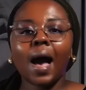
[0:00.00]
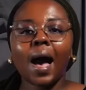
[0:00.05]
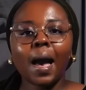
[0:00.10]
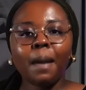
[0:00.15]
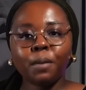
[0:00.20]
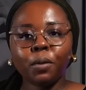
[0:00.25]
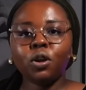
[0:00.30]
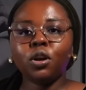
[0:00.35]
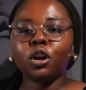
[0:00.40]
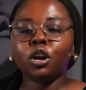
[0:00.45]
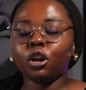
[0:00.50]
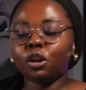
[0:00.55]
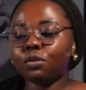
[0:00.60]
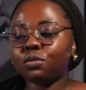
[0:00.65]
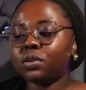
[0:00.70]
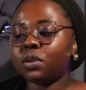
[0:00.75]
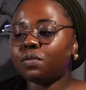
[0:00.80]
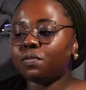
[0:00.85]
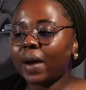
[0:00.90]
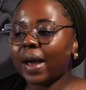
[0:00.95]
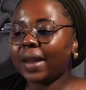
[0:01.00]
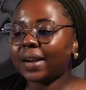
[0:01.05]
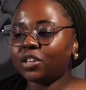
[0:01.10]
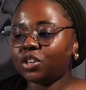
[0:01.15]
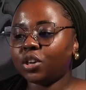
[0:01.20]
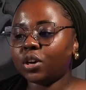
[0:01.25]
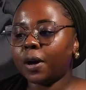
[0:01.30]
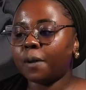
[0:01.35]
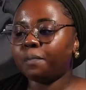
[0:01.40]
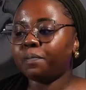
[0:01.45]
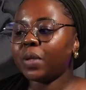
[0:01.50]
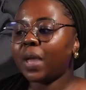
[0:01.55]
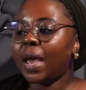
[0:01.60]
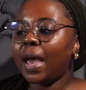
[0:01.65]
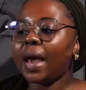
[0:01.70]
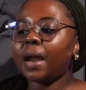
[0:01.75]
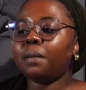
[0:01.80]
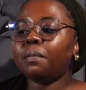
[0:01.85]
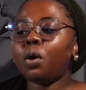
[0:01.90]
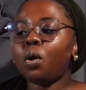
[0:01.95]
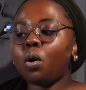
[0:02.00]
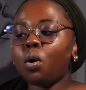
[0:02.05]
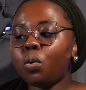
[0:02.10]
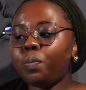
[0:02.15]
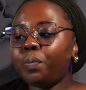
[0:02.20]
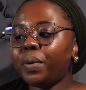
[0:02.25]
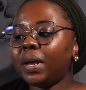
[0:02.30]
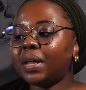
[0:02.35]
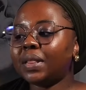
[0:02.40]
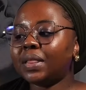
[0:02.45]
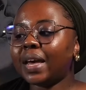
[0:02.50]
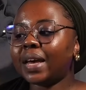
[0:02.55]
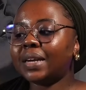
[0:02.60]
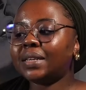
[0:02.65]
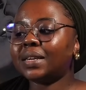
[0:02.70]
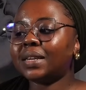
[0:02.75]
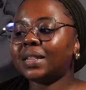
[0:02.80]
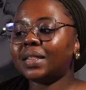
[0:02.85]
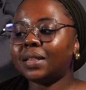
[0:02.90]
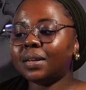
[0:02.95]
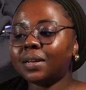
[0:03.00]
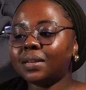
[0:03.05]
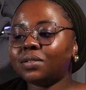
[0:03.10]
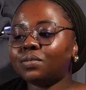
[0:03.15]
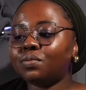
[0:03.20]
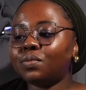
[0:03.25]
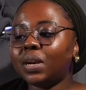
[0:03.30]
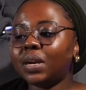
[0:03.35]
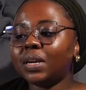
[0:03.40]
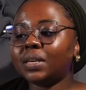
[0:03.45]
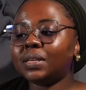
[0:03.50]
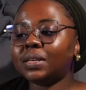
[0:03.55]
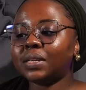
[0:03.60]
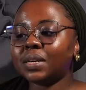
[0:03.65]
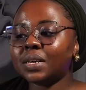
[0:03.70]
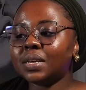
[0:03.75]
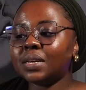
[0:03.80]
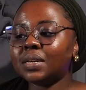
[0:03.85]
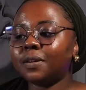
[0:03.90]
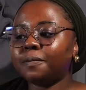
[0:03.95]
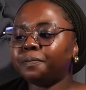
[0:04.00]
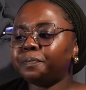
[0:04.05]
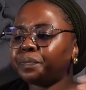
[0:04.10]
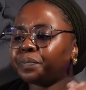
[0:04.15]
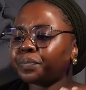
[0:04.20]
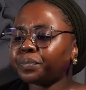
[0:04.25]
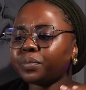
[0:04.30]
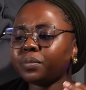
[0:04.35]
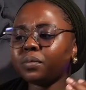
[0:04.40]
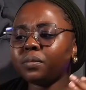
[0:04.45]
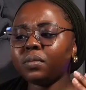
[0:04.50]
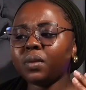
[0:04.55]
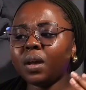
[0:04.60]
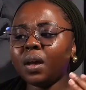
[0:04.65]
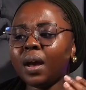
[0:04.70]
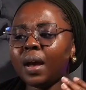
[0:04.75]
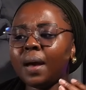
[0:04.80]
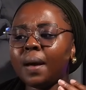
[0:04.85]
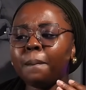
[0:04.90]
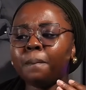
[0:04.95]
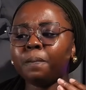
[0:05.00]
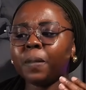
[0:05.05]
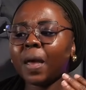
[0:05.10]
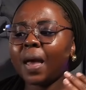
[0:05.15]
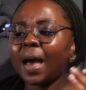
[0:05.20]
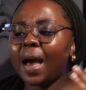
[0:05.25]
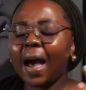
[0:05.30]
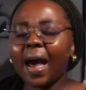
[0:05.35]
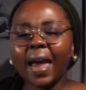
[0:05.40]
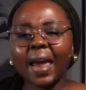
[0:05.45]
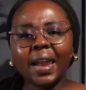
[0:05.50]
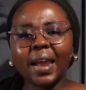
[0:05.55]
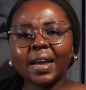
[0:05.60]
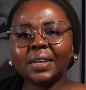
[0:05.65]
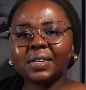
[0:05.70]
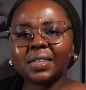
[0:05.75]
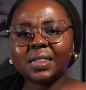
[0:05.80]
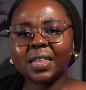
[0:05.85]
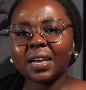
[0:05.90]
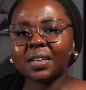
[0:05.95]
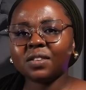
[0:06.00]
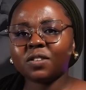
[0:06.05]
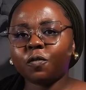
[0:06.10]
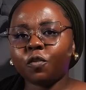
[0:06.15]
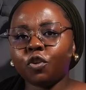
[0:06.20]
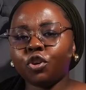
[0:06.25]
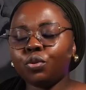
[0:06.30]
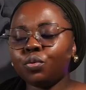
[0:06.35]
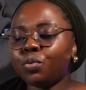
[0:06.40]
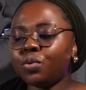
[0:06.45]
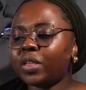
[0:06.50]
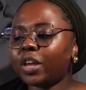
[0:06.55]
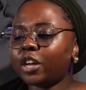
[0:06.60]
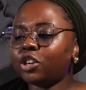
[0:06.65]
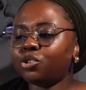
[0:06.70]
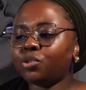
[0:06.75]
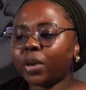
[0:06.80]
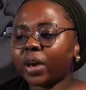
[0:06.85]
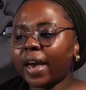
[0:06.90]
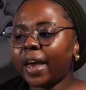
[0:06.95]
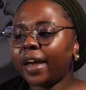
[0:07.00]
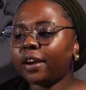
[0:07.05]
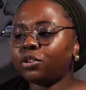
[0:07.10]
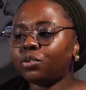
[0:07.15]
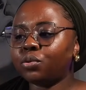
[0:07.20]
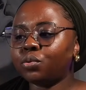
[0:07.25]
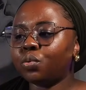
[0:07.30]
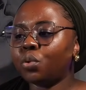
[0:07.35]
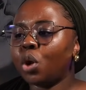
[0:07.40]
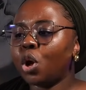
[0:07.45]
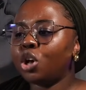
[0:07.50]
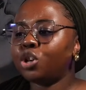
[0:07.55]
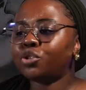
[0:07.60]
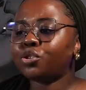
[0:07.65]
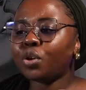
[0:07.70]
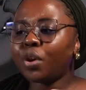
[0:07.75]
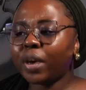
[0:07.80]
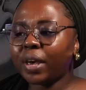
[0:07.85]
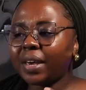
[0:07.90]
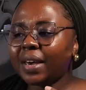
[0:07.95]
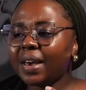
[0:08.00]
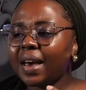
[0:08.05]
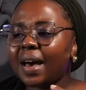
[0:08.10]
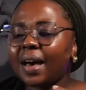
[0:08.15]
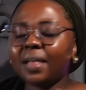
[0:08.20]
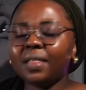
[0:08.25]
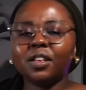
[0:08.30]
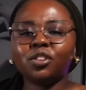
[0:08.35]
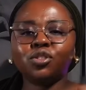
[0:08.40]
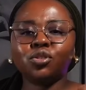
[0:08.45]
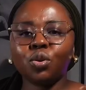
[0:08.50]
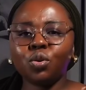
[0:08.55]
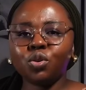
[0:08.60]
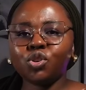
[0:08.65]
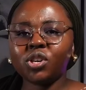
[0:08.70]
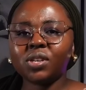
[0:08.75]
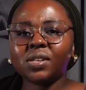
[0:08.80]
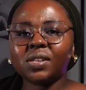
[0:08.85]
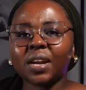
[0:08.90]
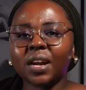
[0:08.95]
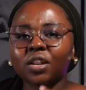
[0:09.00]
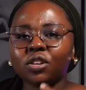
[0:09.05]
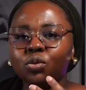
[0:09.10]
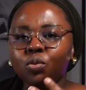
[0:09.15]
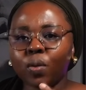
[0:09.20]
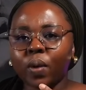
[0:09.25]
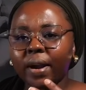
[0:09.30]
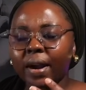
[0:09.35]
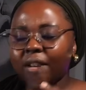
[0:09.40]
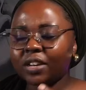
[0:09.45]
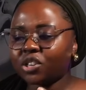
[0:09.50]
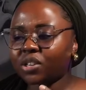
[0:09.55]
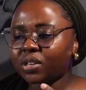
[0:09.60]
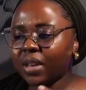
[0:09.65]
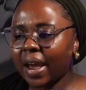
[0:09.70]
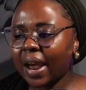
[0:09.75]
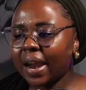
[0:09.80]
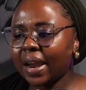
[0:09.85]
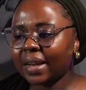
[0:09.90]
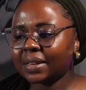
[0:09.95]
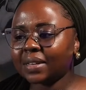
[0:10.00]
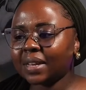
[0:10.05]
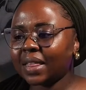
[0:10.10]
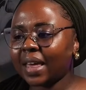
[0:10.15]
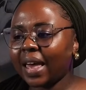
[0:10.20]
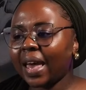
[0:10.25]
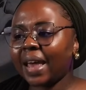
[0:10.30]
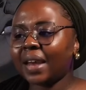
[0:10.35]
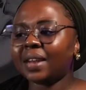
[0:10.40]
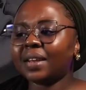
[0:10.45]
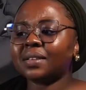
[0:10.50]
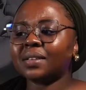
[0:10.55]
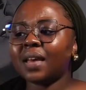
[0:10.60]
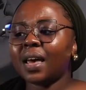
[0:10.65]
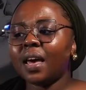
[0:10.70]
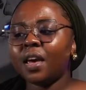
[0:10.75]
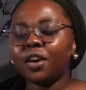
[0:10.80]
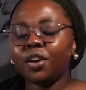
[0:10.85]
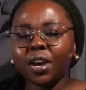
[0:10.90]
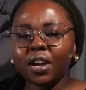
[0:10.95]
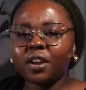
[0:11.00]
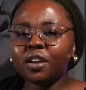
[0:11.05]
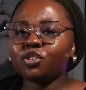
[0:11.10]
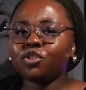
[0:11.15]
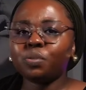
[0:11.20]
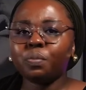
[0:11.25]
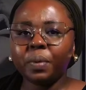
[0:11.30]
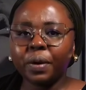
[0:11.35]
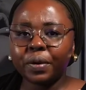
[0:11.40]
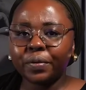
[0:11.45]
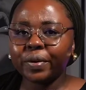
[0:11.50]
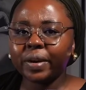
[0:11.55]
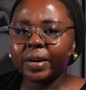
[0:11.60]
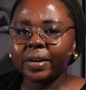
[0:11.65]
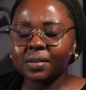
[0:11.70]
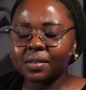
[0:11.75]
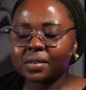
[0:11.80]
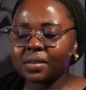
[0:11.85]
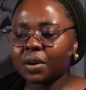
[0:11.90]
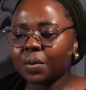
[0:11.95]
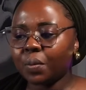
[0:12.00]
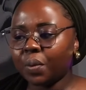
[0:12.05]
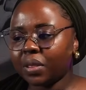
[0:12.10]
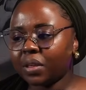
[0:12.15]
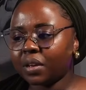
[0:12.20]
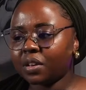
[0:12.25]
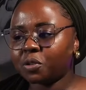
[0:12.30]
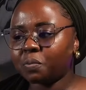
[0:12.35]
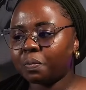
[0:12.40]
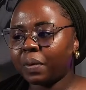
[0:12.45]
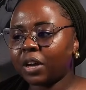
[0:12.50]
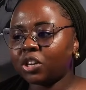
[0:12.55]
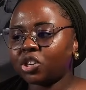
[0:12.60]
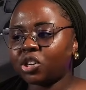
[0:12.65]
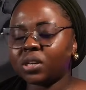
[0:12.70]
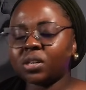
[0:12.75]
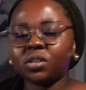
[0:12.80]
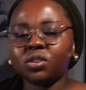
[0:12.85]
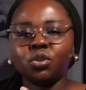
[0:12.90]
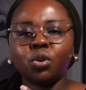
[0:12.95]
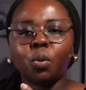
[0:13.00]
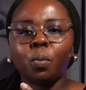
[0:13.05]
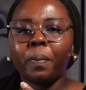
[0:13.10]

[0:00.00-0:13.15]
I'm going to close it right here, and I'm hoping that this really did highlight things for you that you can do. So here, the solutions that I do want to just highlight at the end is he needs to be realistic with his budget.